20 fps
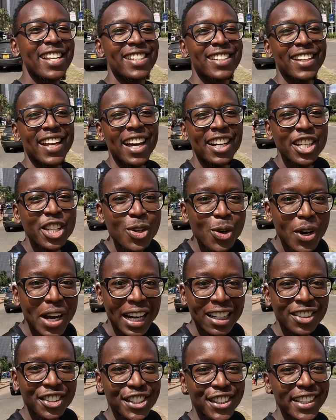is a new
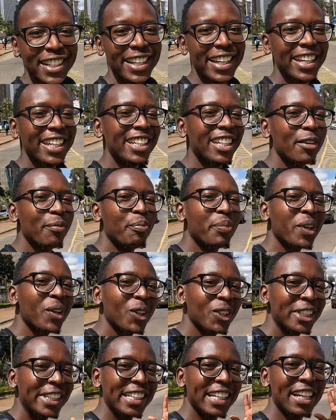country in the
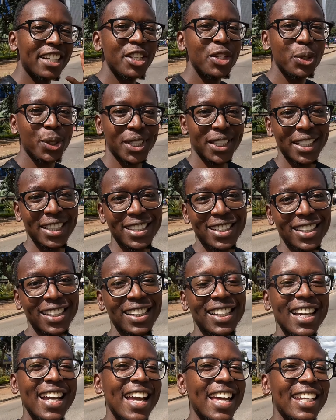building, a new
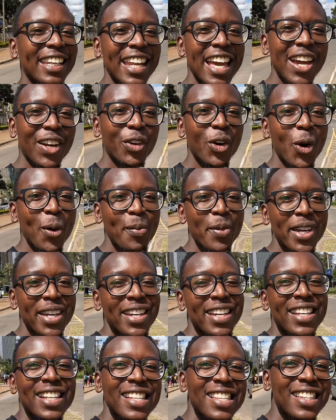city,
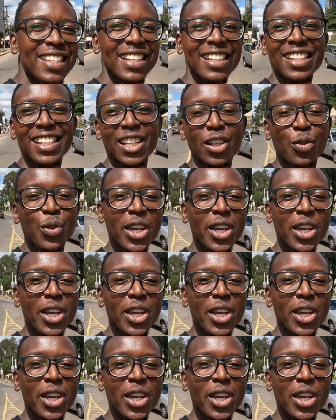Nairobi city.